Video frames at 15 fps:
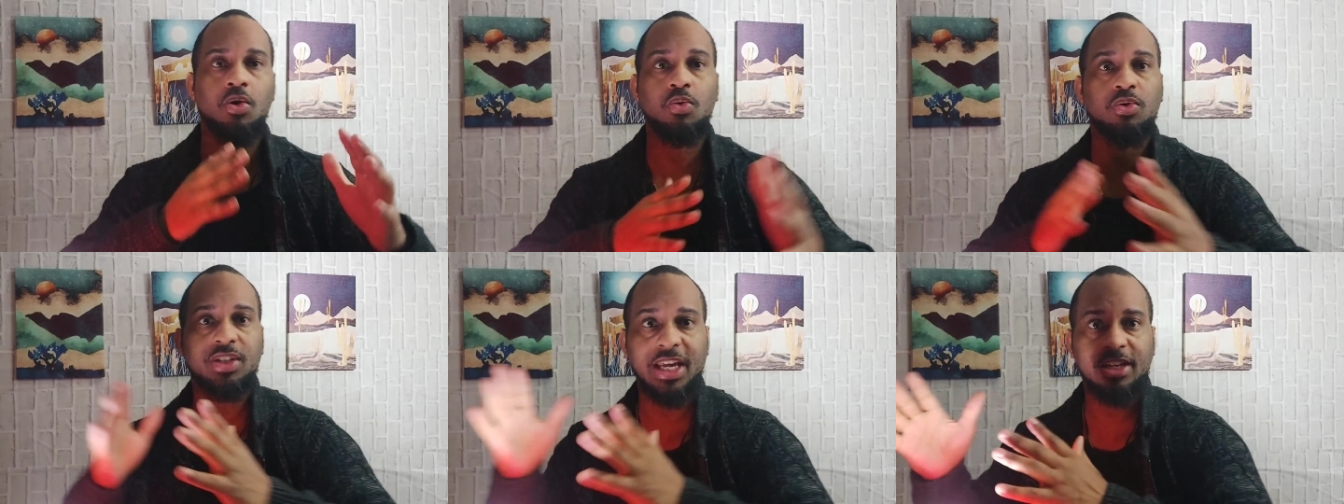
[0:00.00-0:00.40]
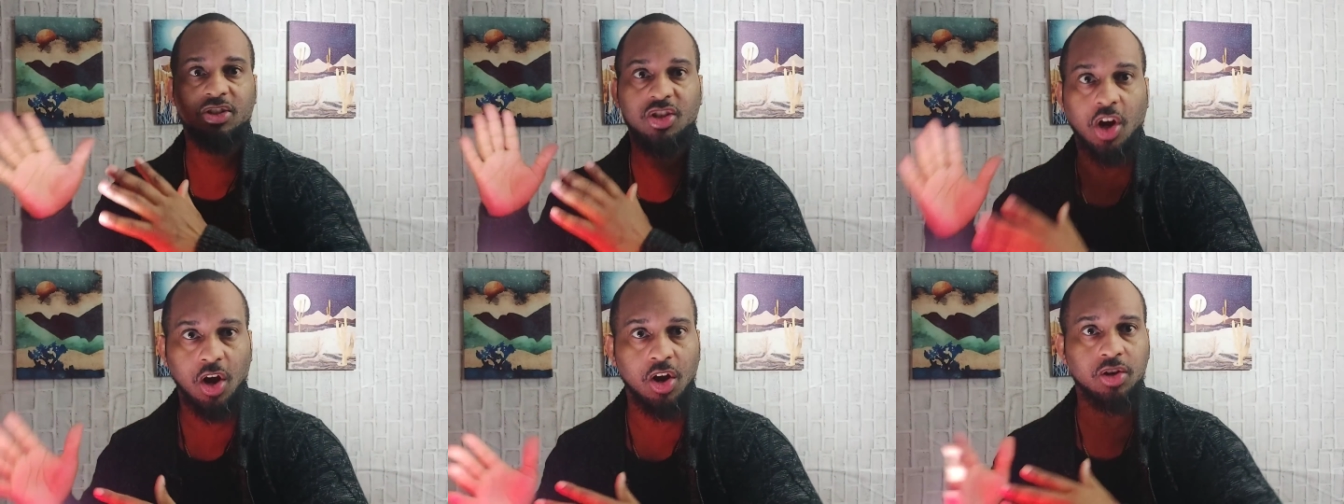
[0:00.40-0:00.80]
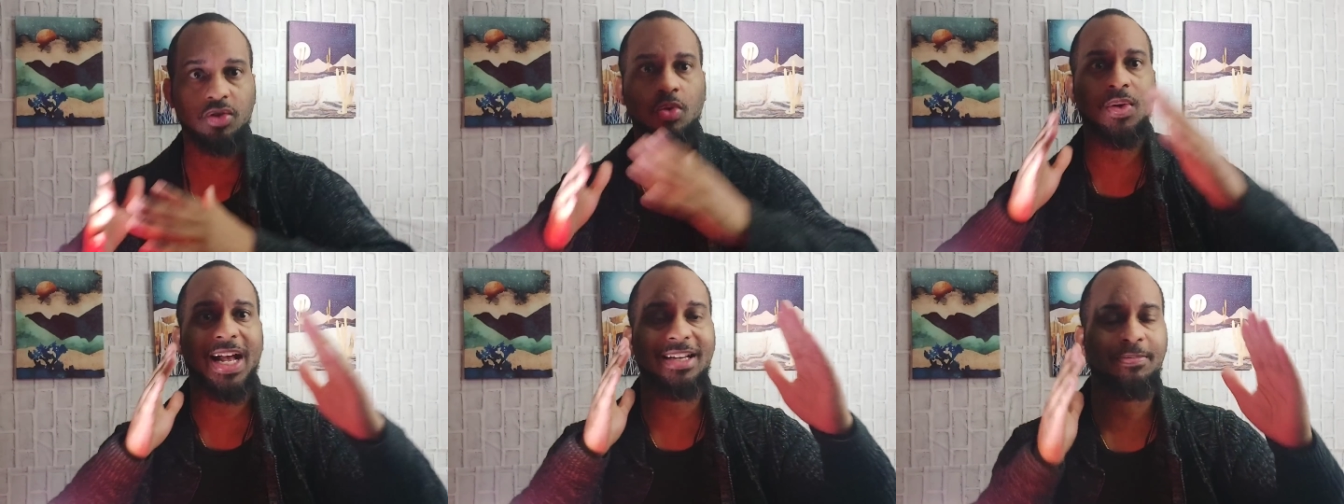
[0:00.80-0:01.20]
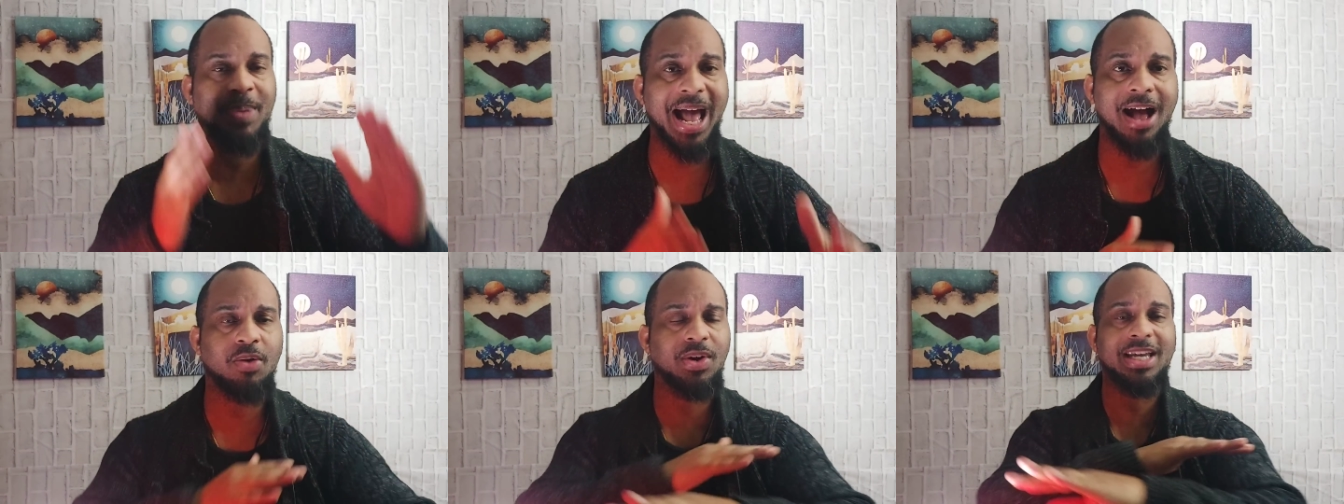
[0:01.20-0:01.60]
who's in charge, who has
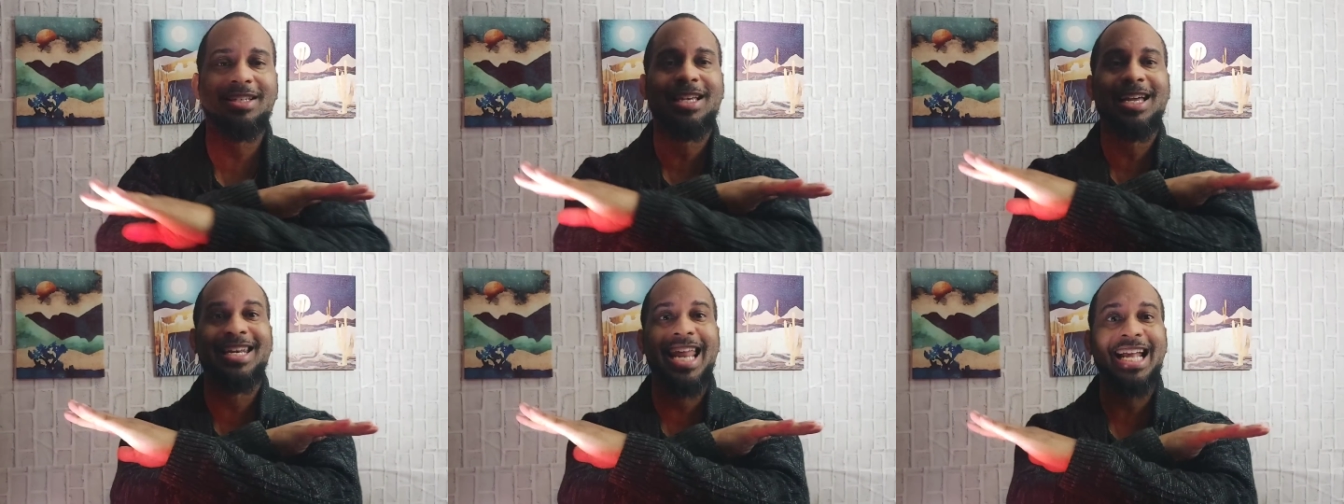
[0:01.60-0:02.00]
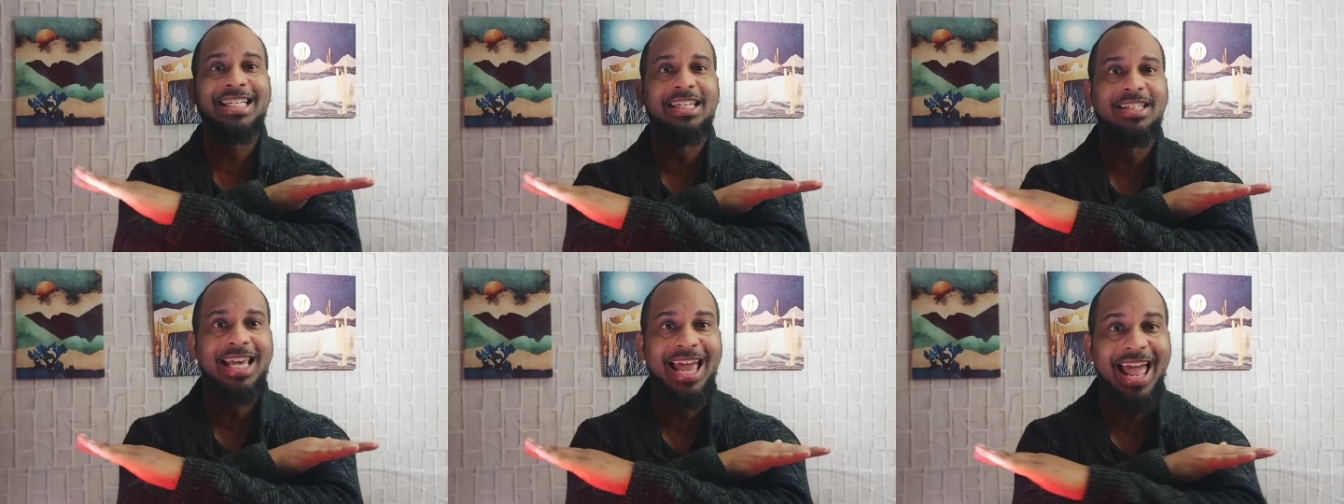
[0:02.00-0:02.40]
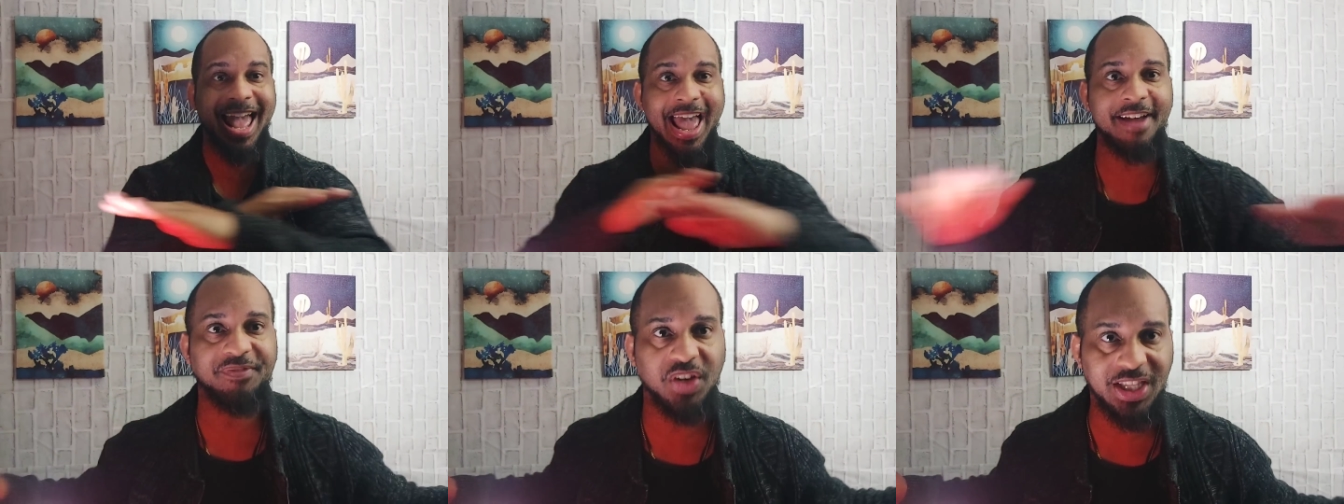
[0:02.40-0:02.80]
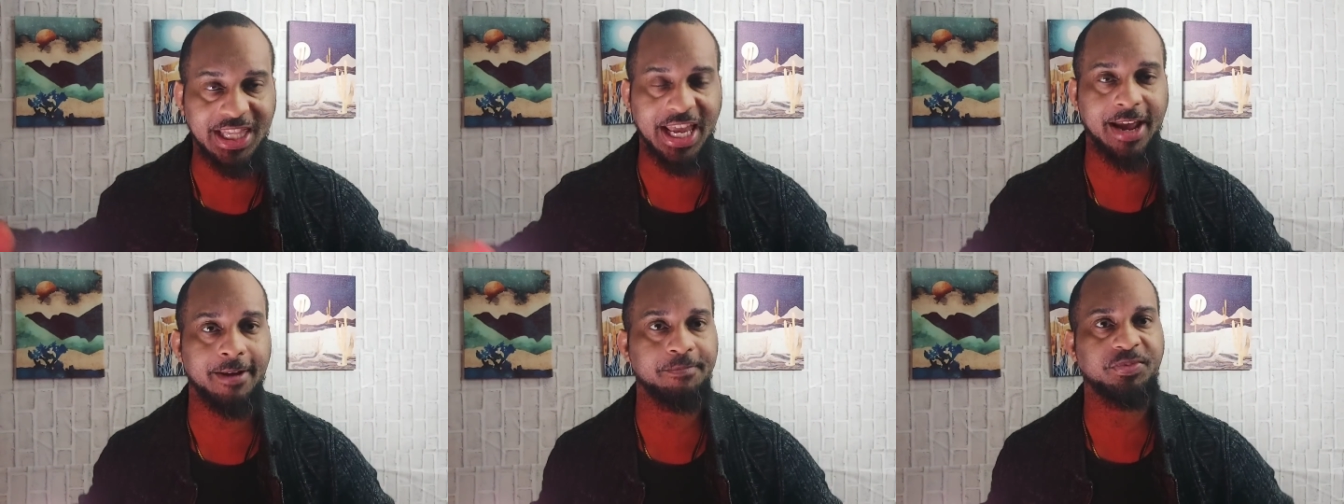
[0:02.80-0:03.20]
power. It's connected to
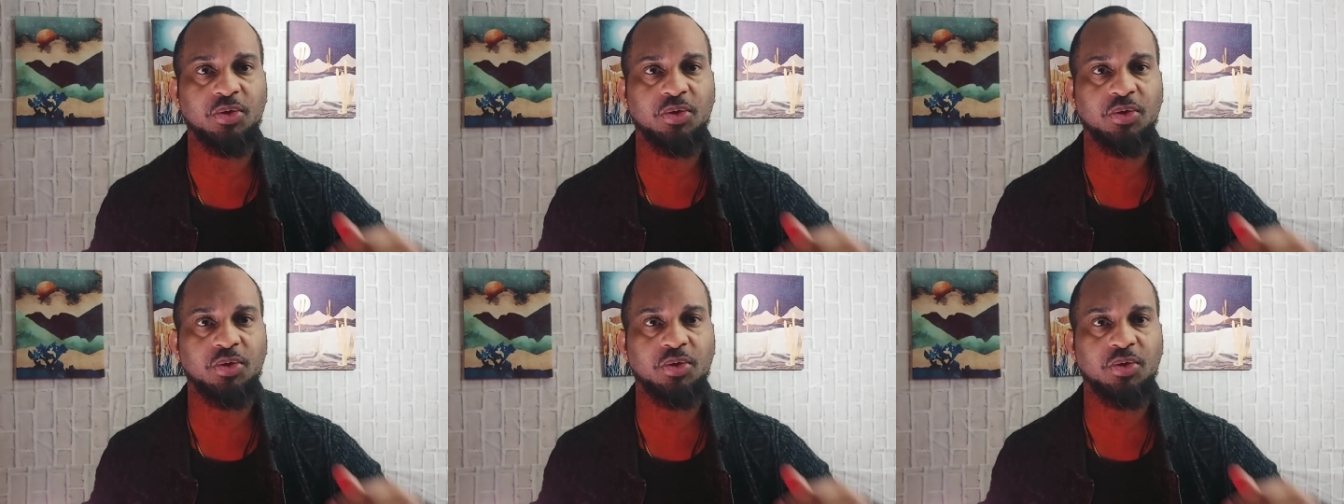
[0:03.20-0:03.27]
everything.